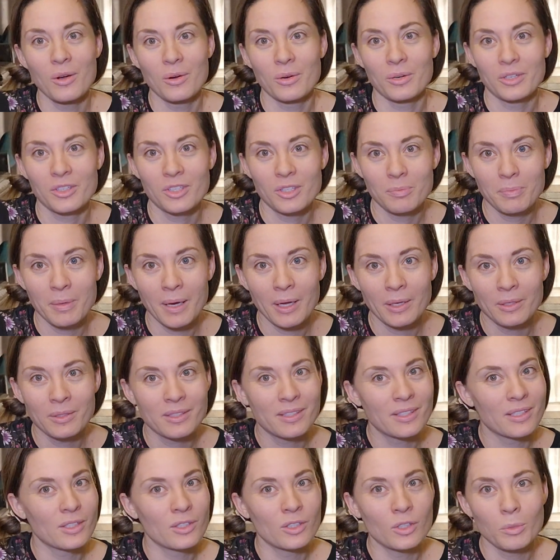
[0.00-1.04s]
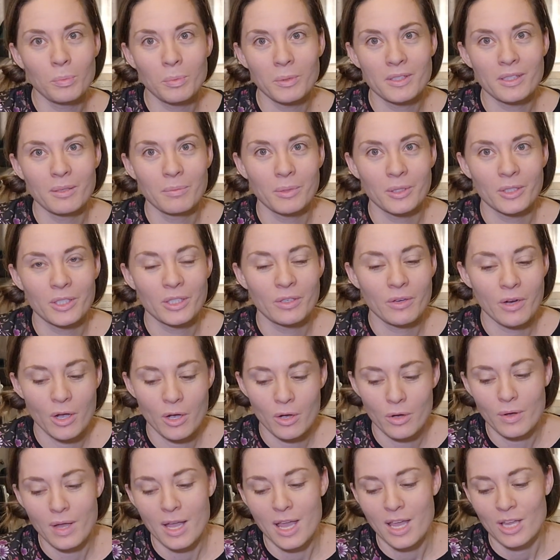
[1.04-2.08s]
or sprouts, super simple to
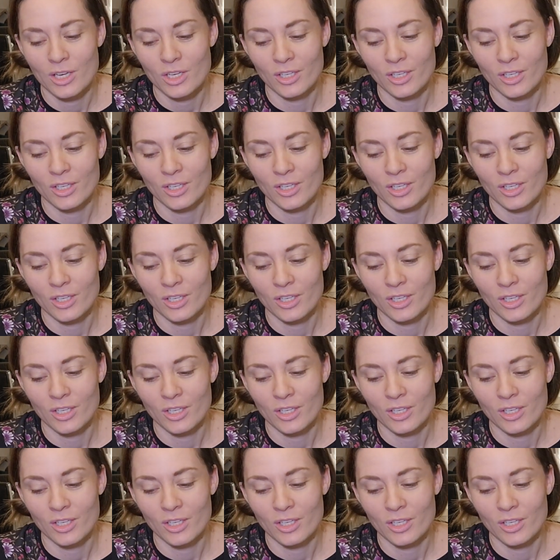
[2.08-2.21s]
grow.